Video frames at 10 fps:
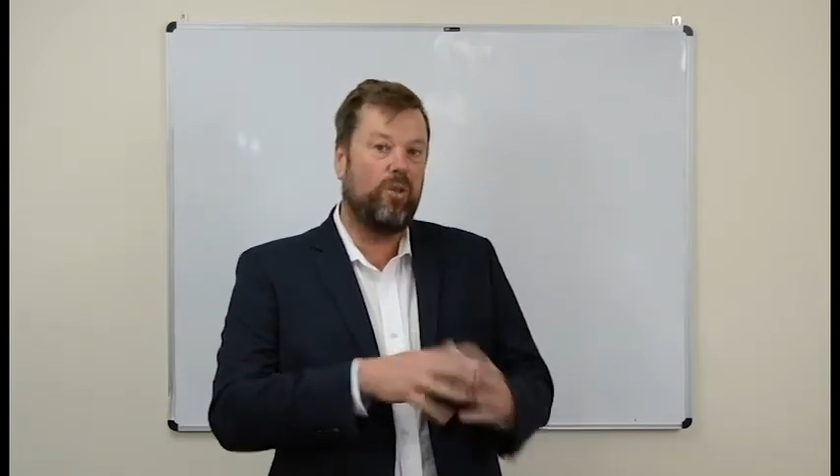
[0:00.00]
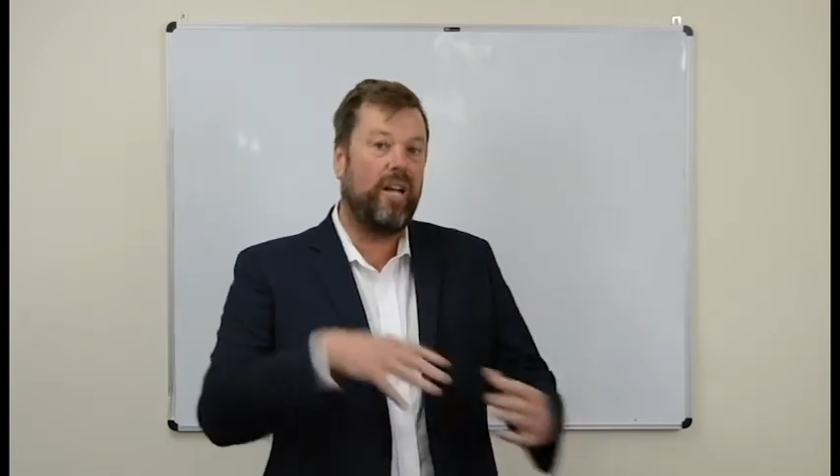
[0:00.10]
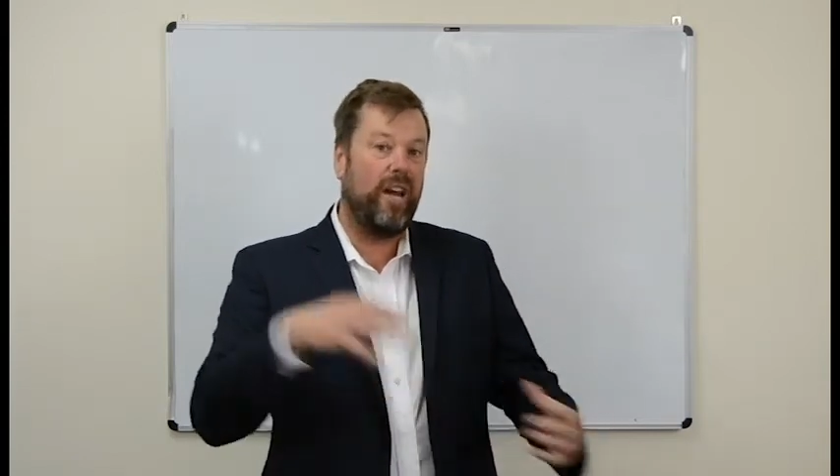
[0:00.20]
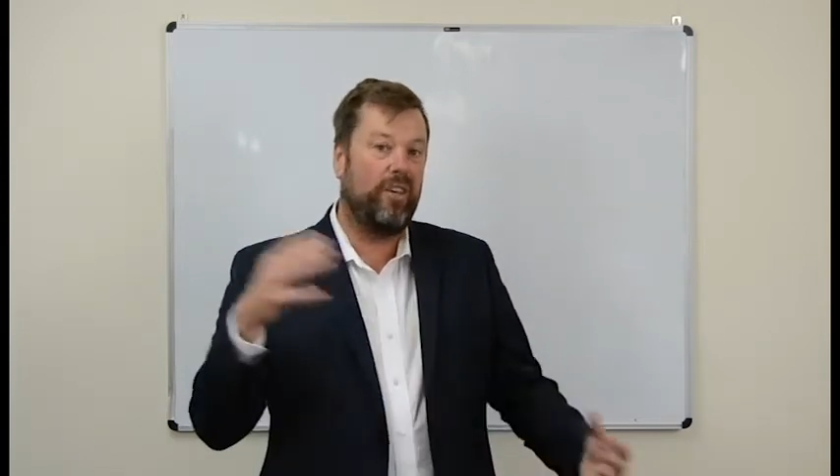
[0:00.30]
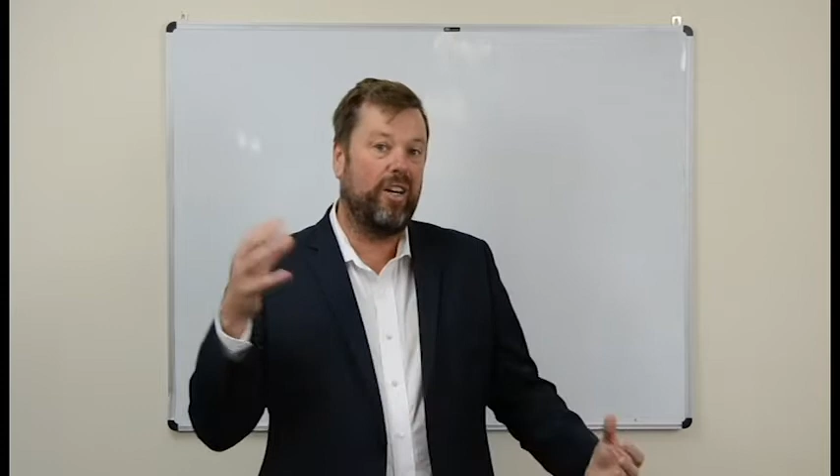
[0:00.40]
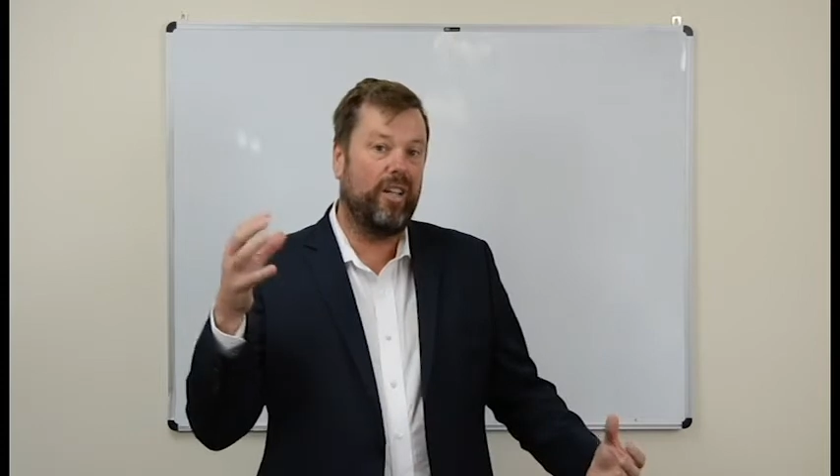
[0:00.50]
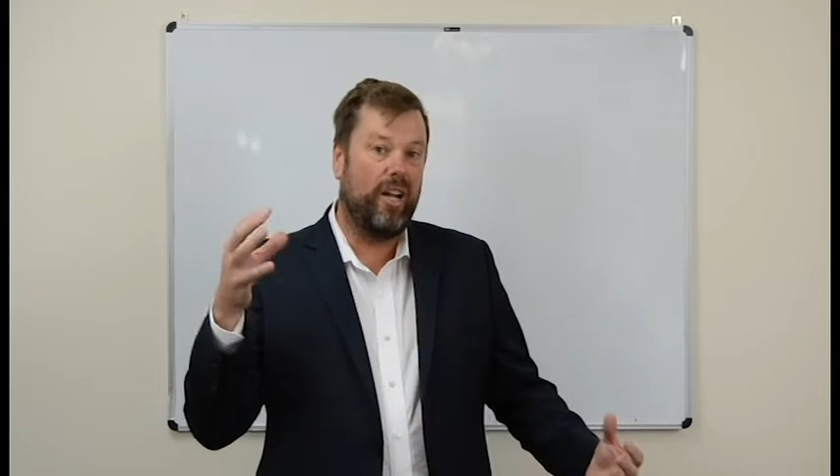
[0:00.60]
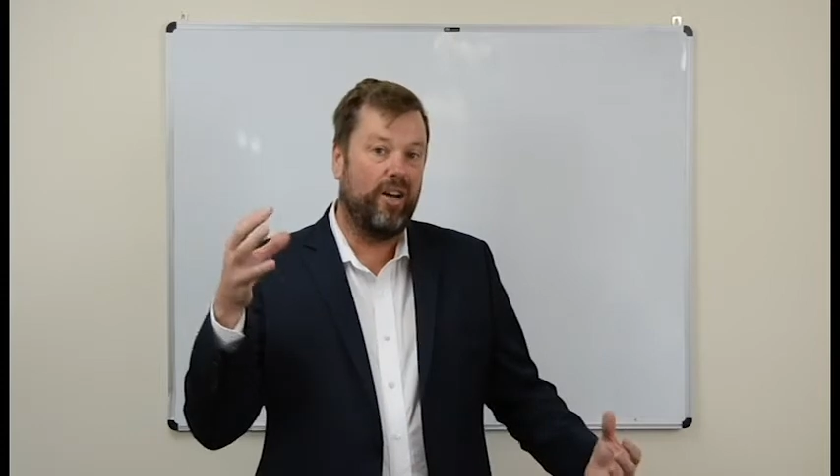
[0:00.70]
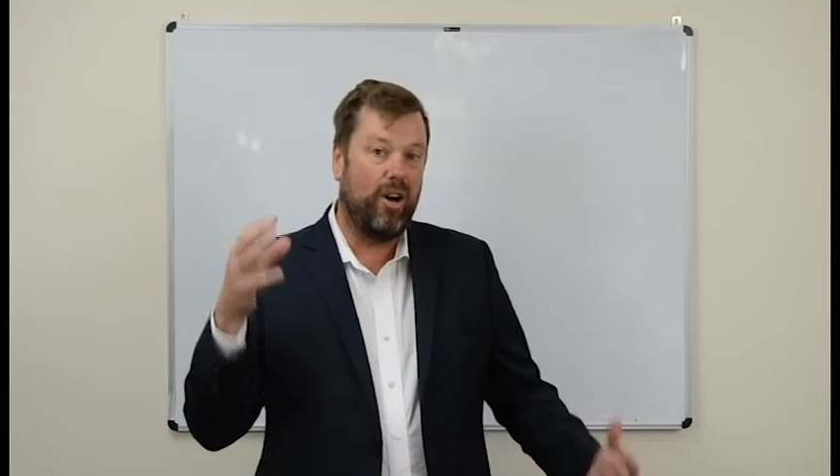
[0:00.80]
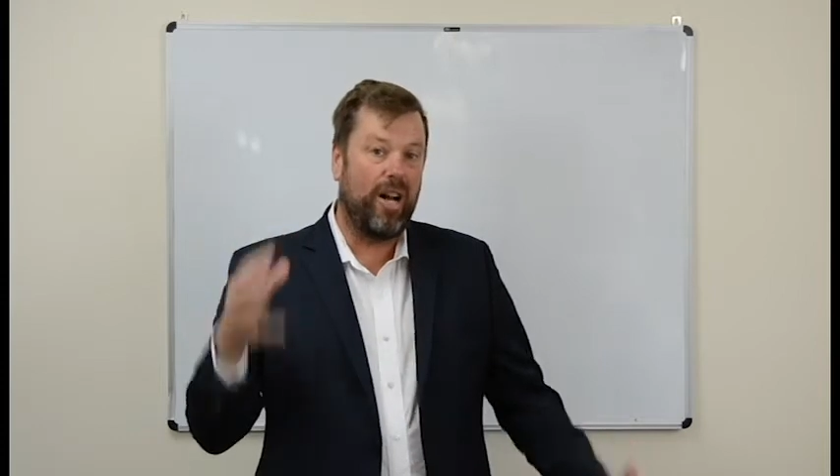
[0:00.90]
have a
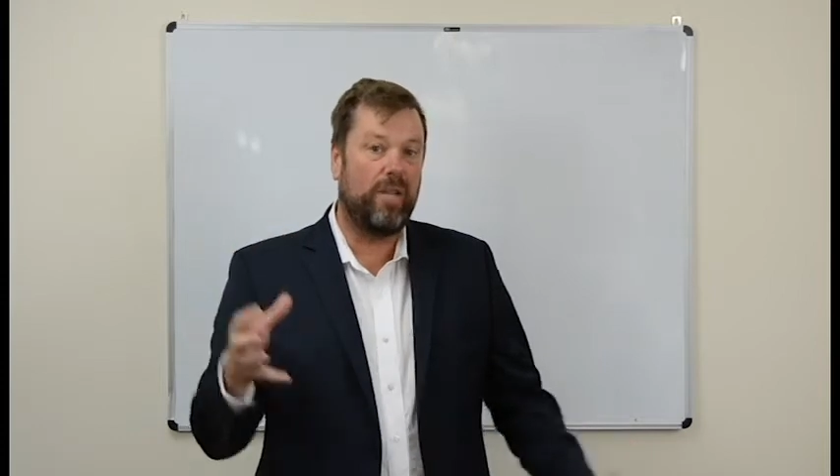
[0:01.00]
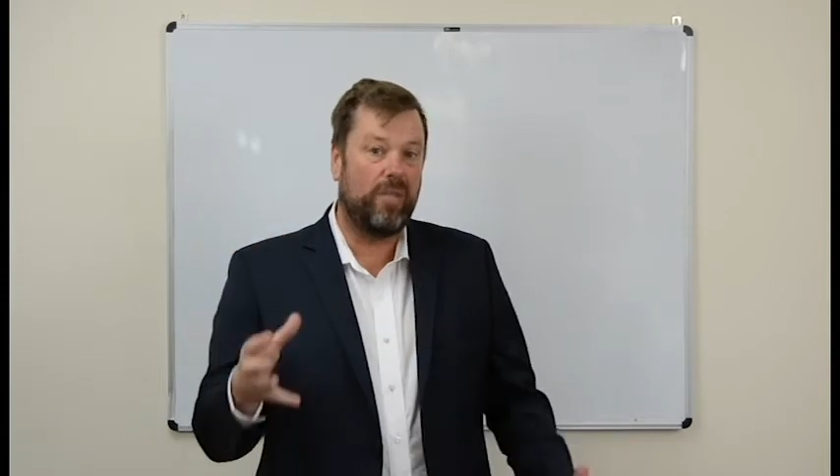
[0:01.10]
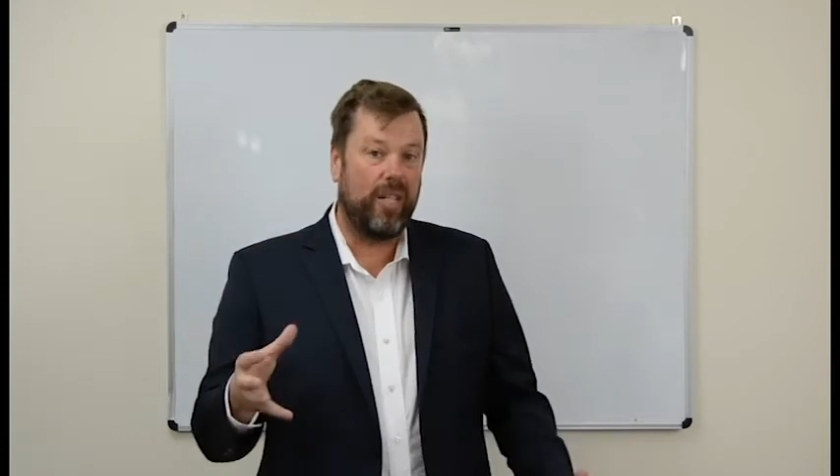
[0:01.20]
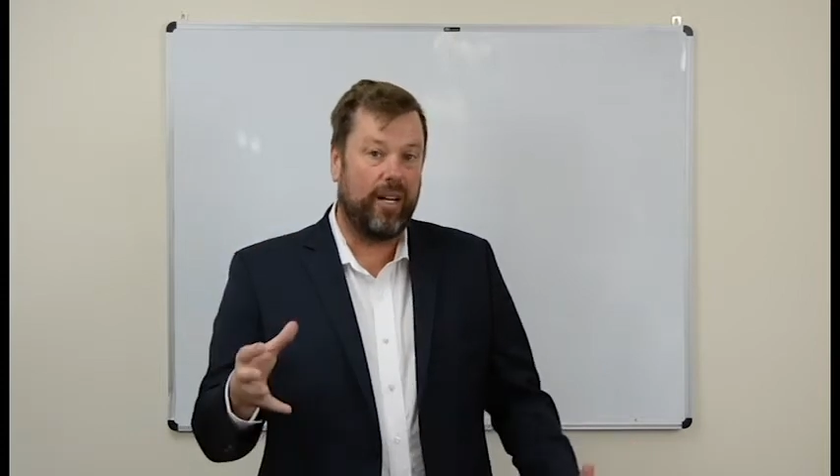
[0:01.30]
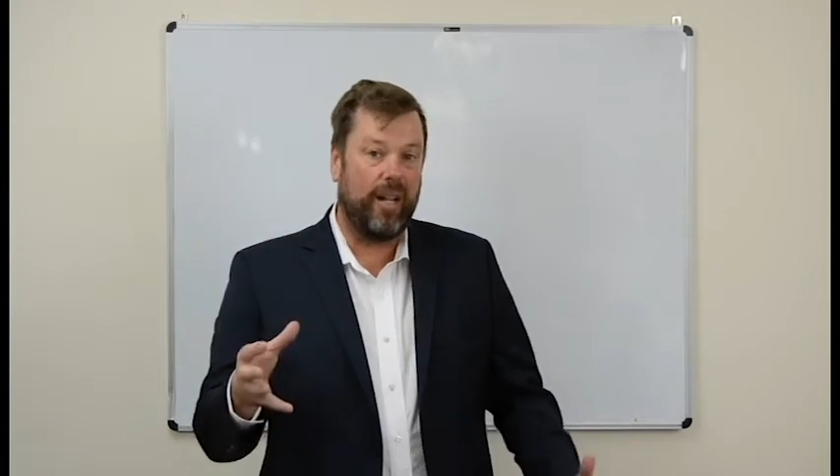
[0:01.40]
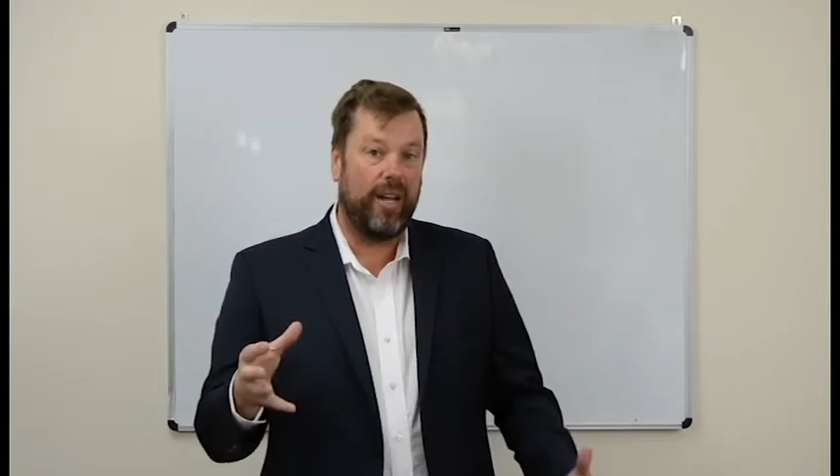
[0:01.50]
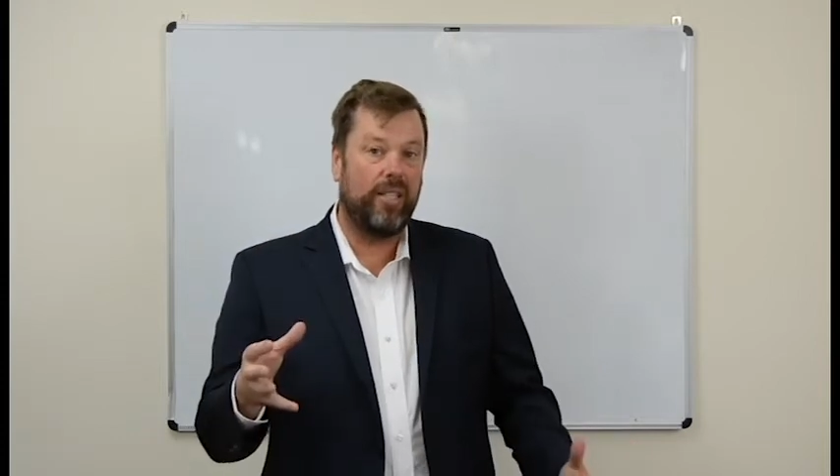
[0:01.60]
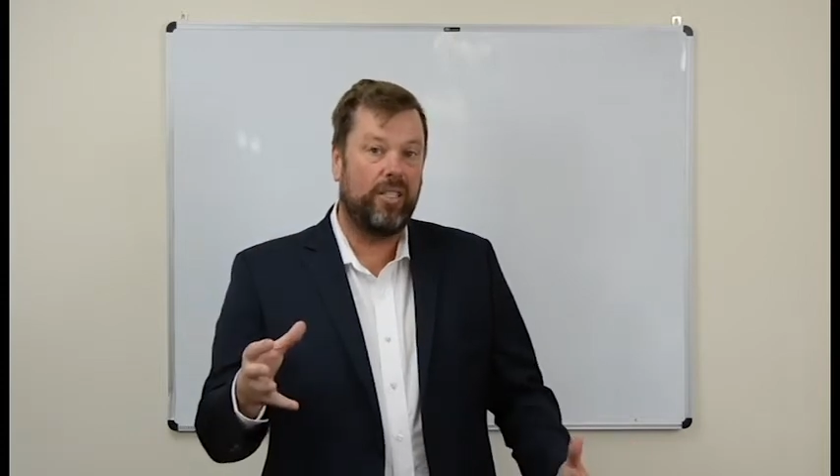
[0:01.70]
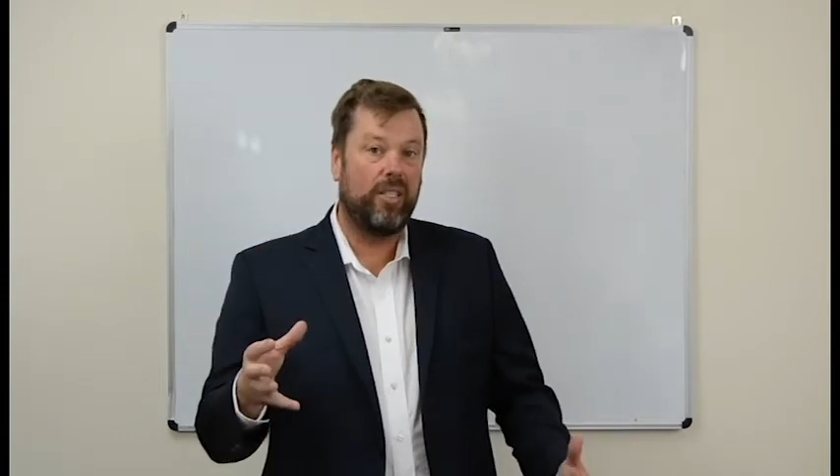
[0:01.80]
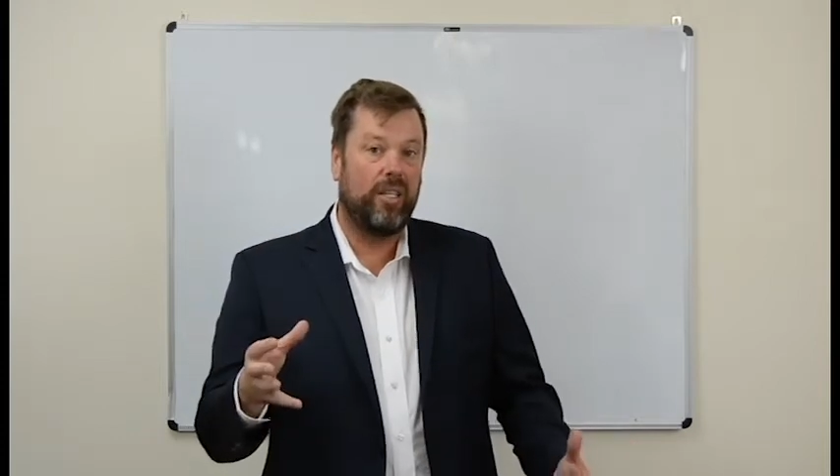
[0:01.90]
90% lend